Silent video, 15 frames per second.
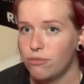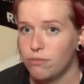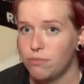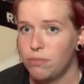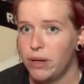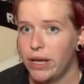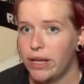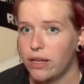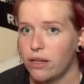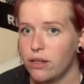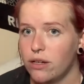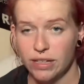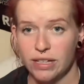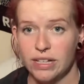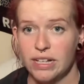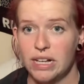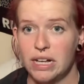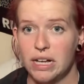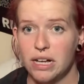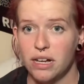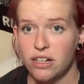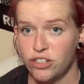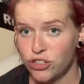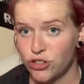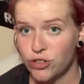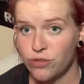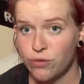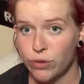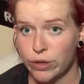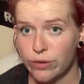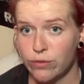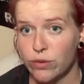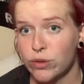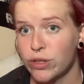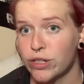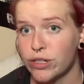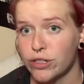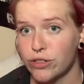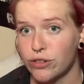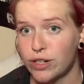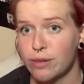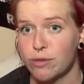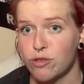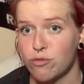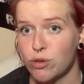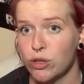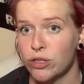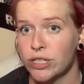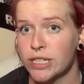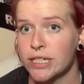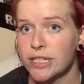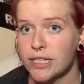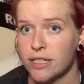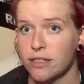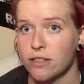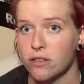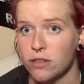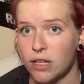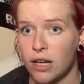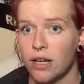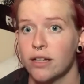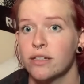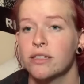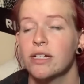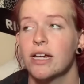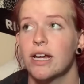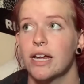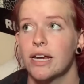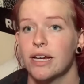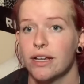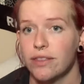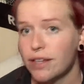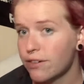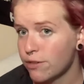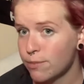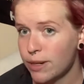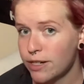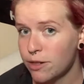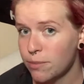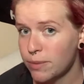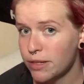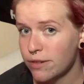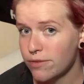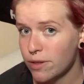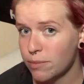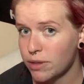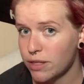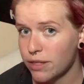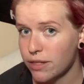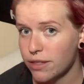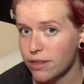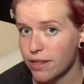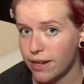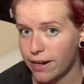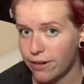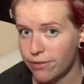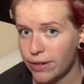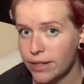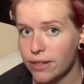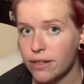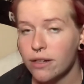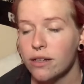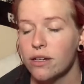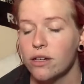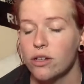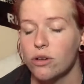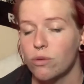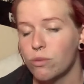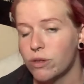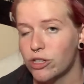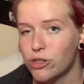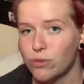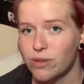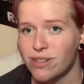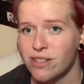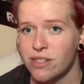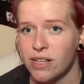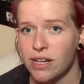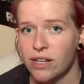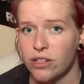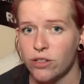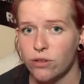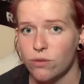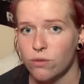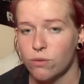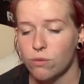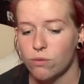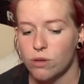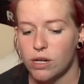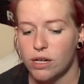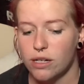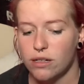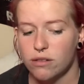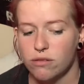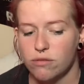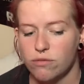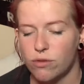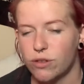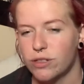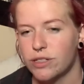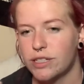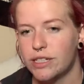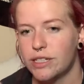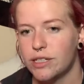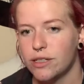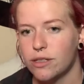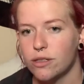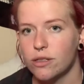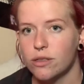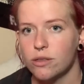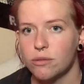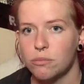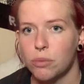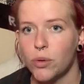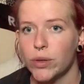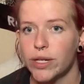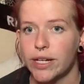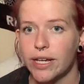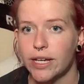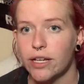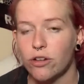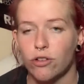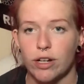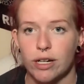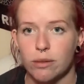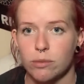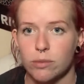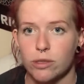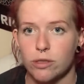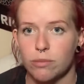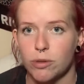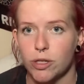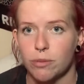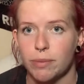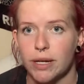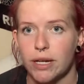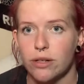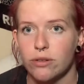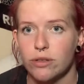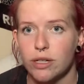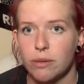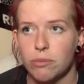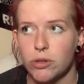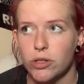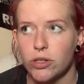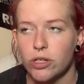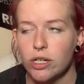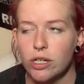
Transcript: but 144 grams of protein is a lot. And that reminded me of something that I read, which was that you, uh, for the 0.8 grams per pound number,